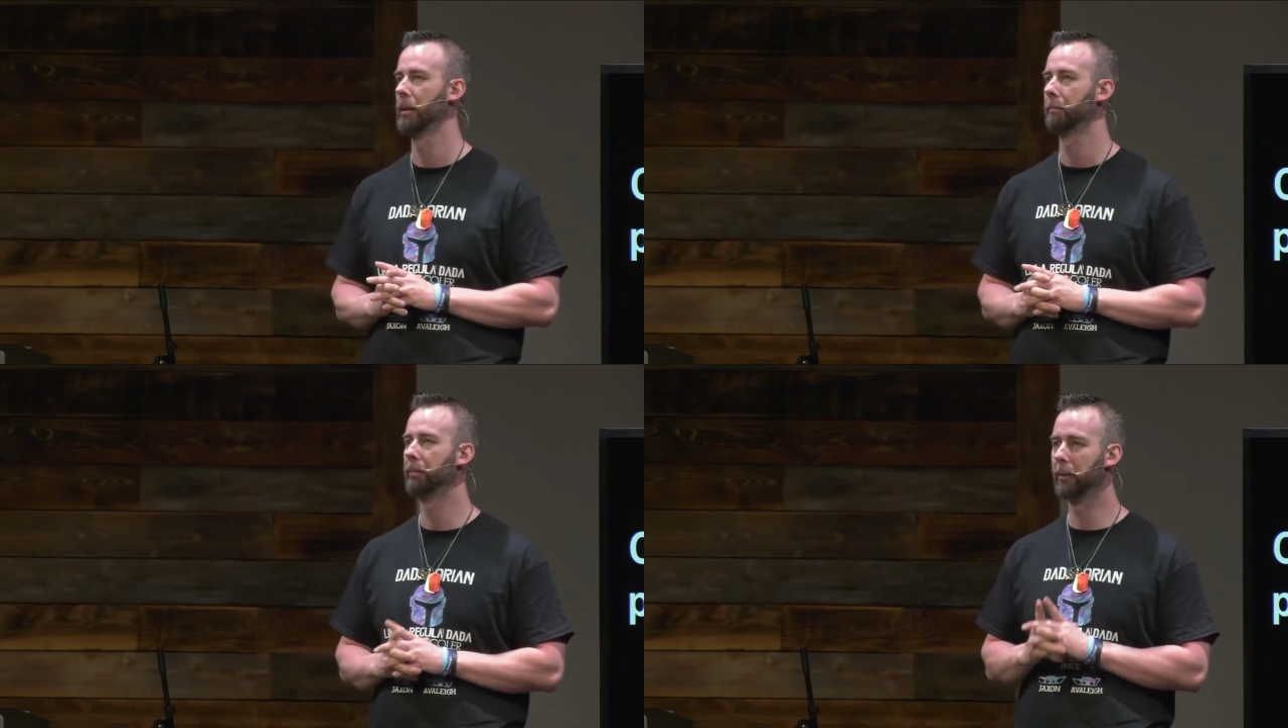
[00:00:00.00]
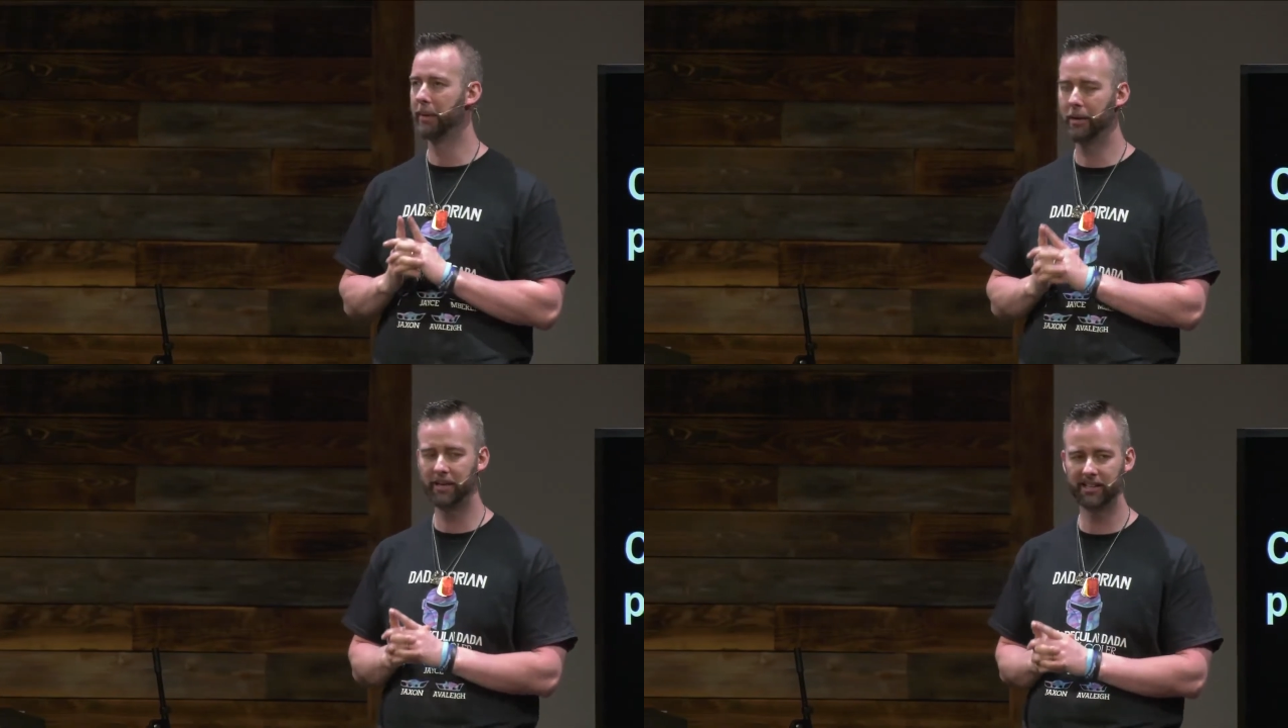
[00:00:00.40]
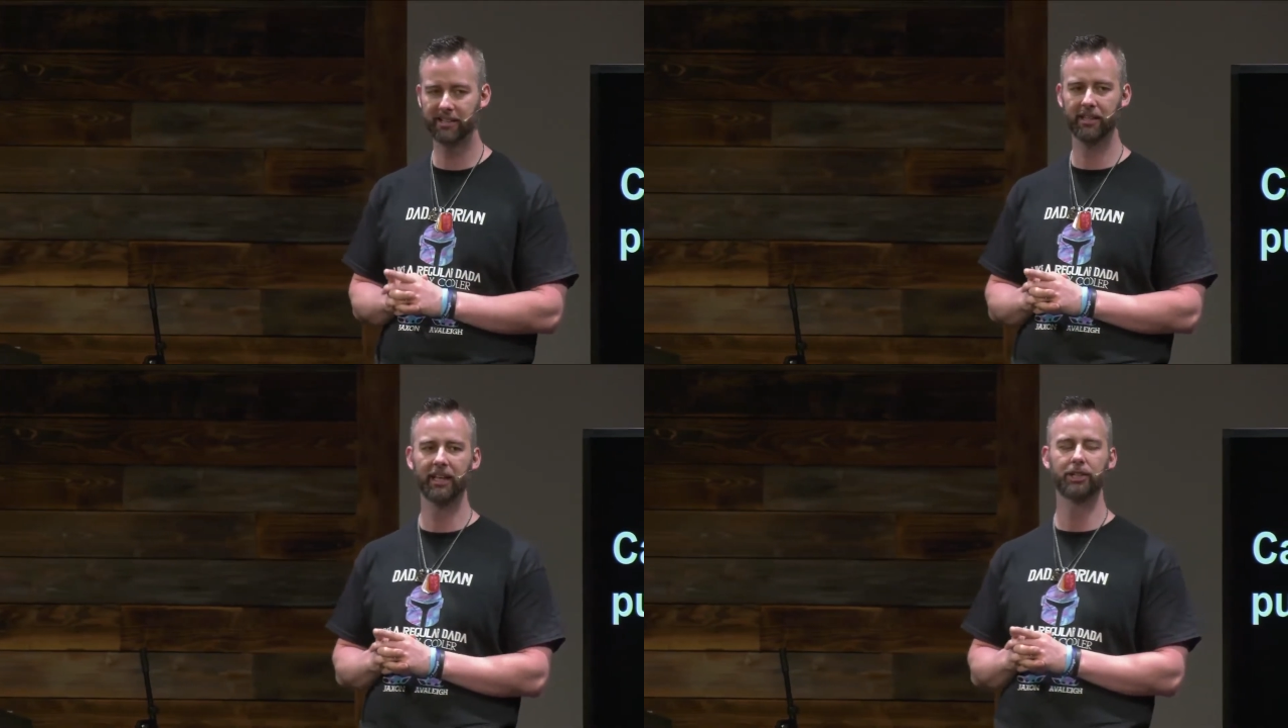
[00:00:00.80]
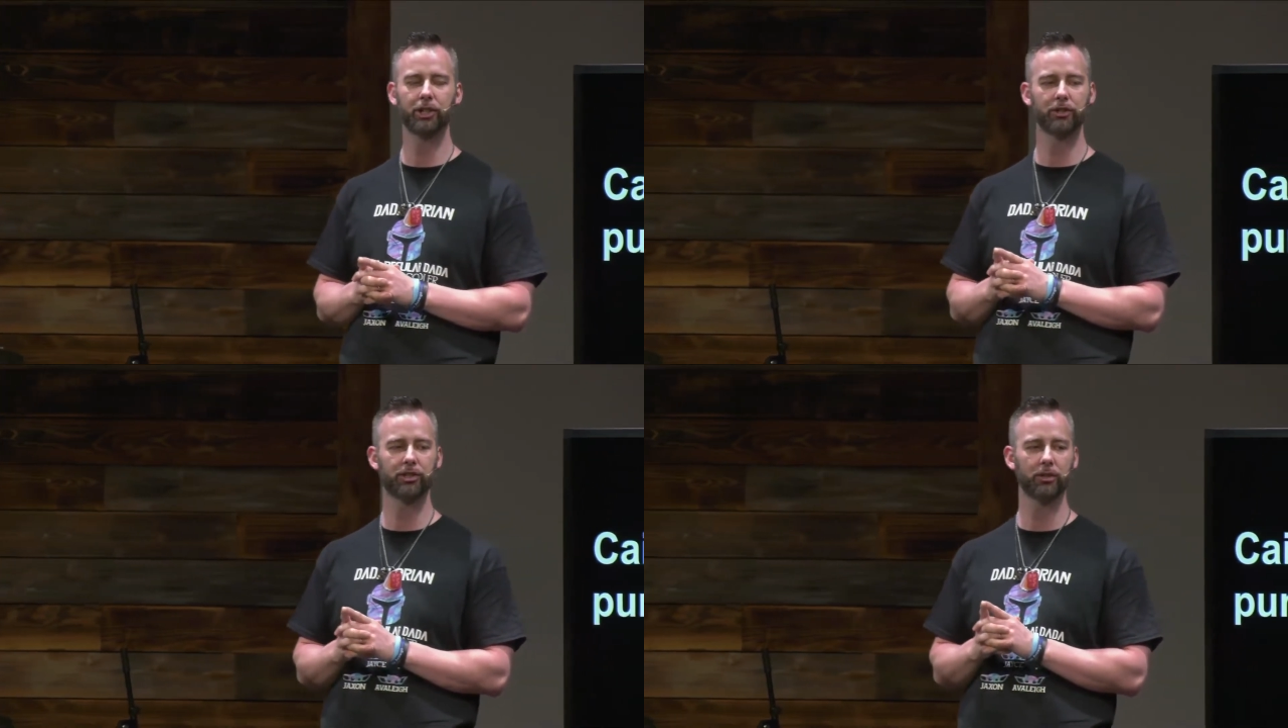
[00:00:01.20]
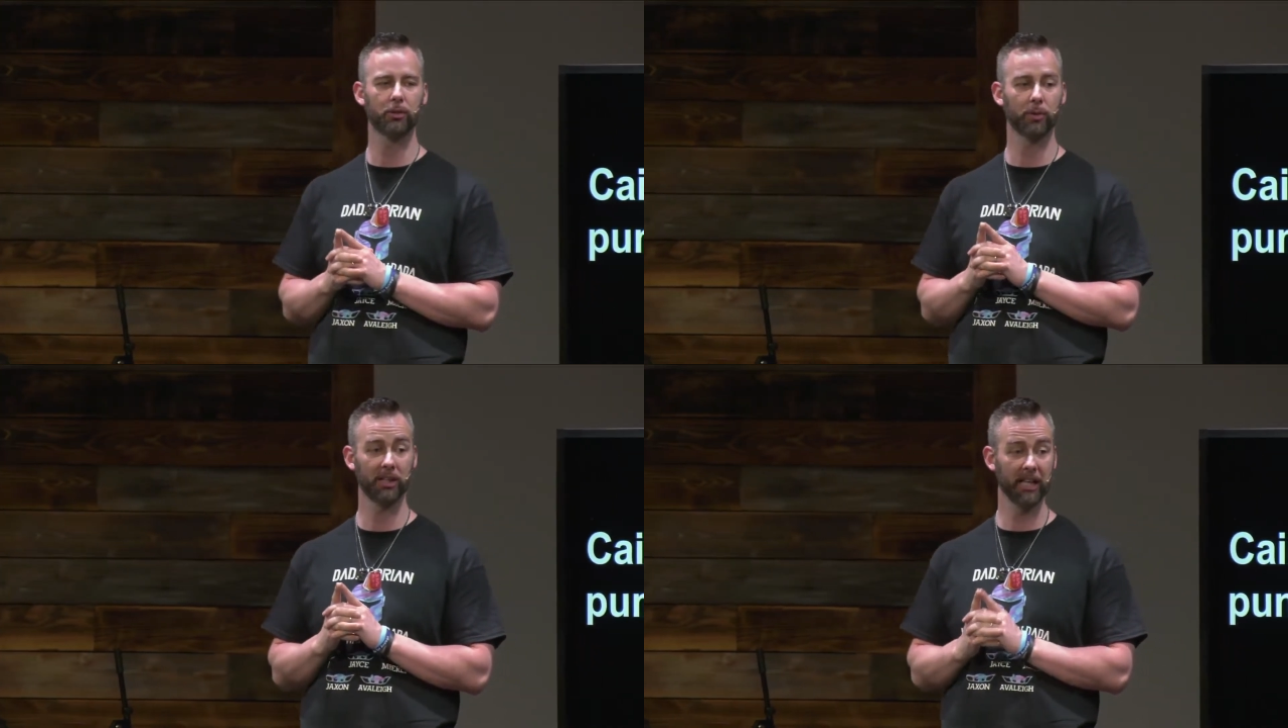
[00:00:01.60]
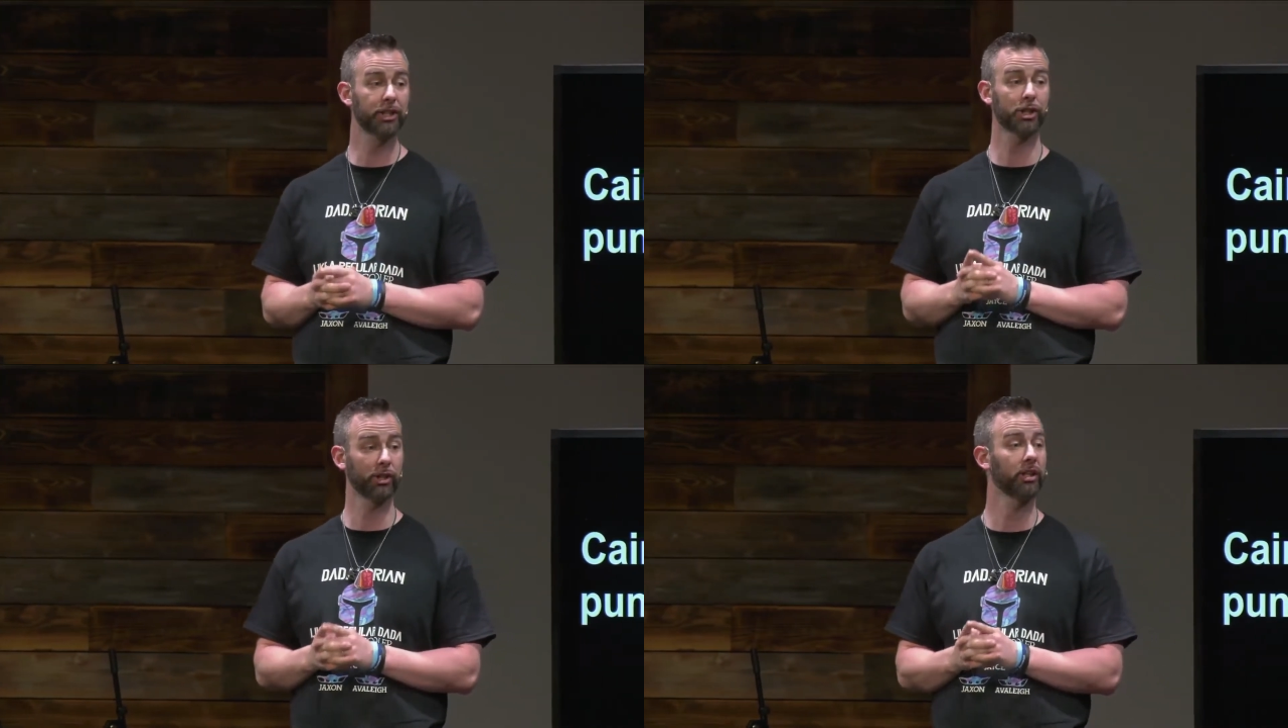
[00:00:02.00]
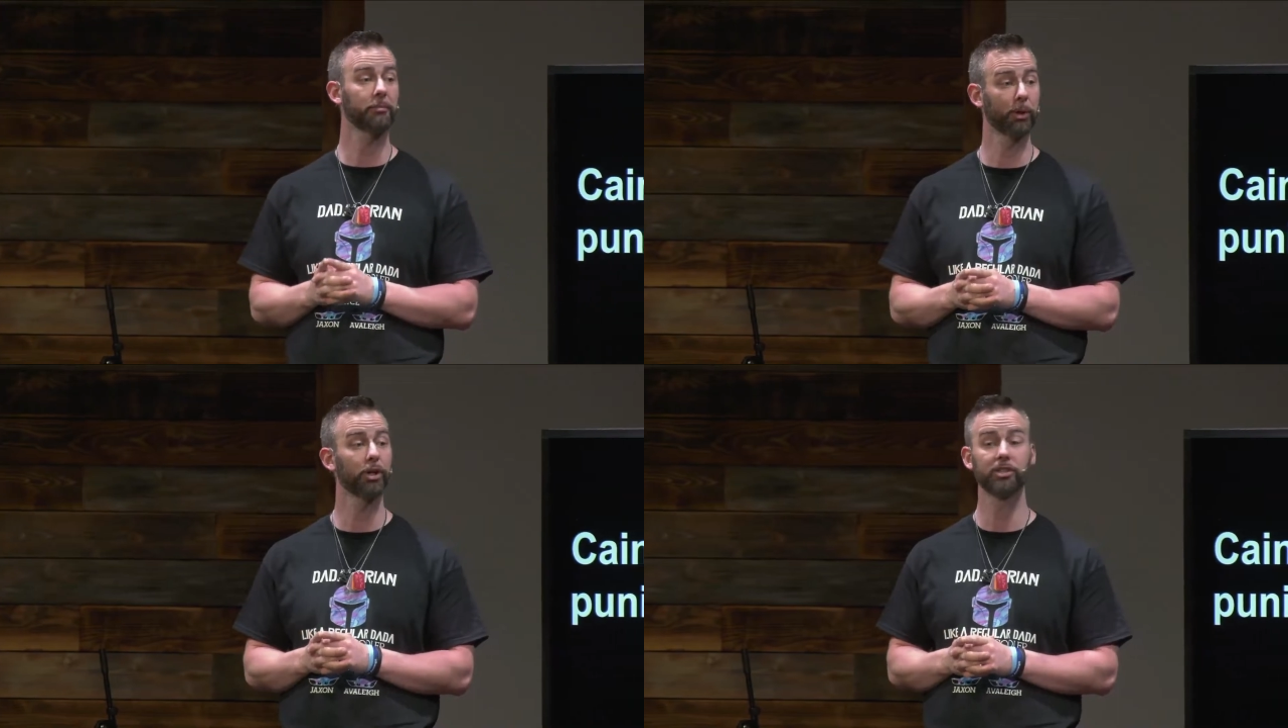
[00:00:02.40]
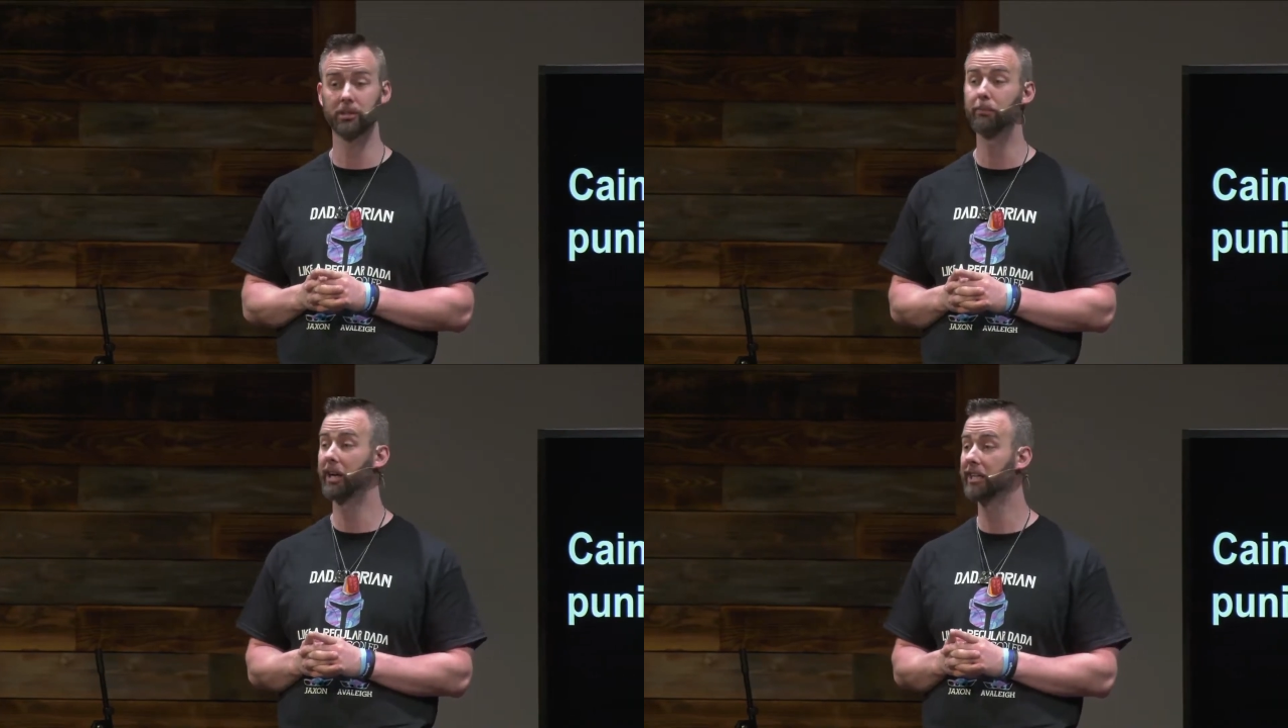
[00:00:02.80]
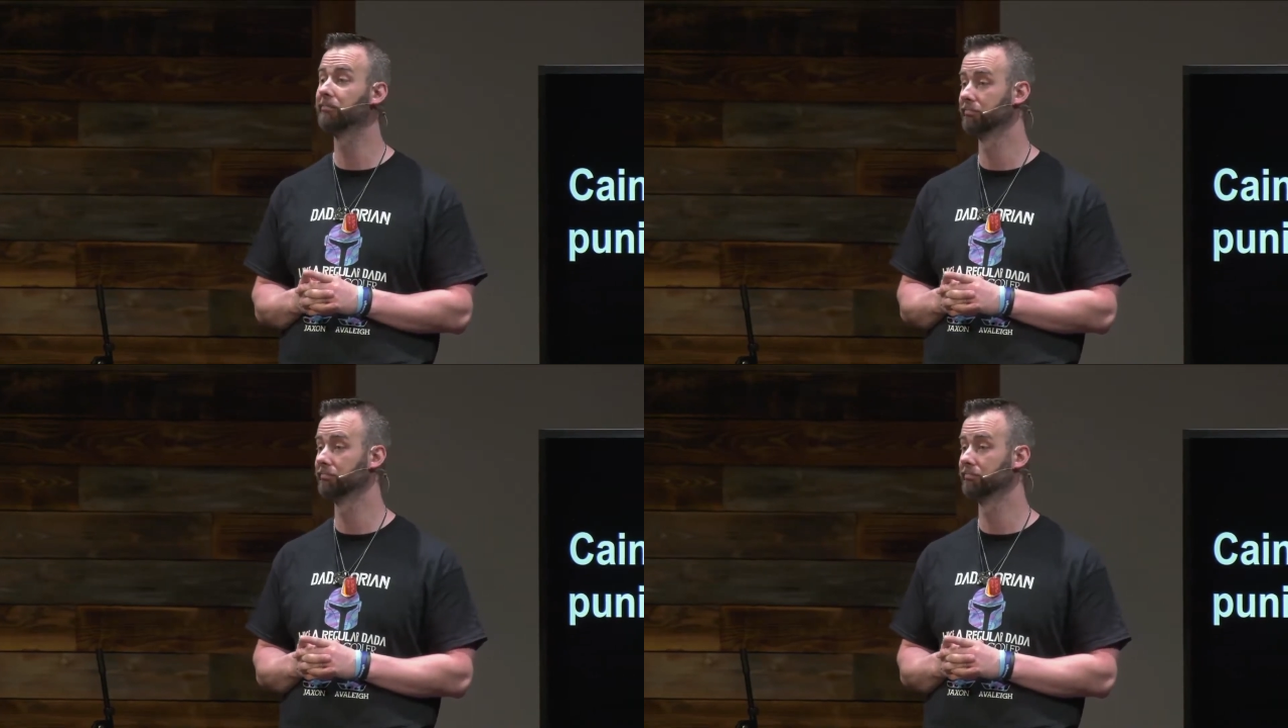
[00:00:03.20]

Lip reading: but maybe it's led you to relationally murder somebody.